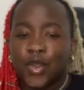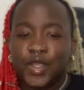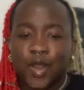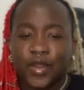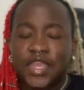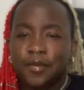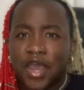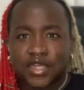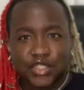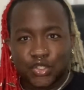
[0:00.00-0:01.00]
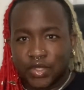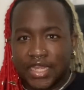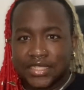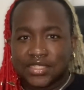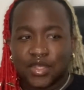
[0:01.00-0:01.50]
you know, he bought us
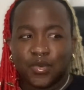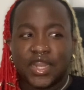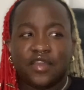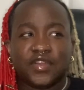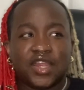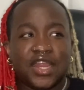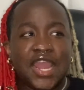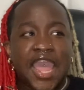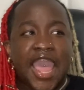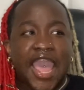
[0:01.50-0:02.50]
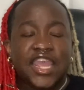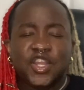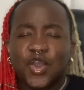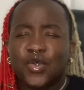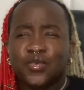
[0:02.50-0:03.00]
drinks or whatever. And, you
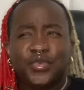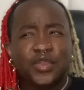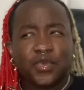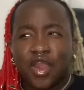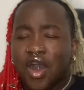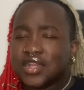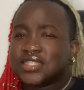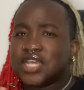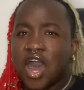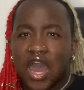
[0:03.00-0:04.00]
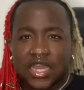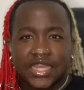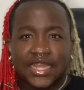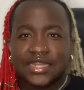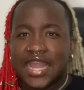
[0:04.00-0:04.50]
know, we were all
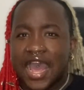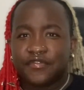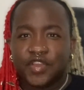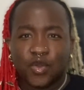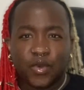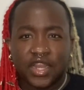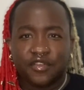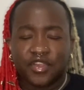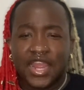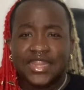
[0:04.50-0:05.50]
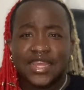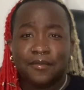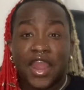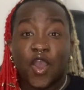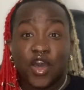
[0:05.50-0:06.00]
talking, laughing or whatever. And then
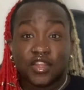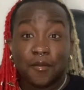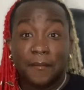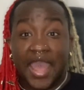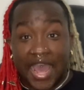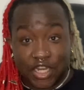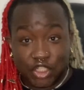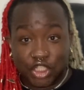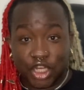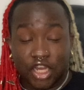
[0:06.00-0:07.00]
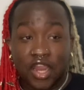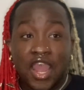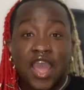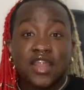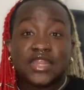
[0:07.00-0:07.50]
my other manager
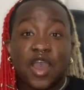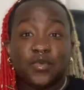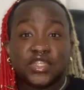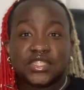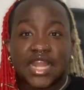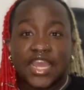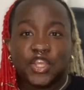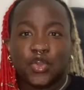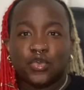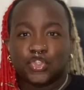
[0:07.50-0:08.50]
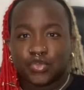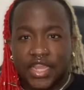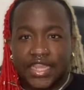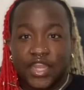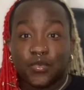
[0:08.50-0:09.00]
that was, like, you know,
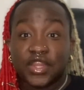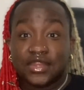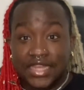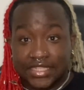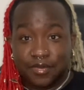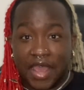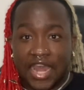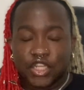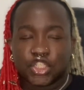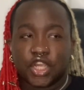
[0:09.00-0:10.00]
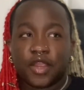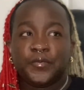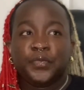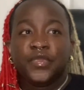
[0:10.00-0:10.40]
drinking with this manager,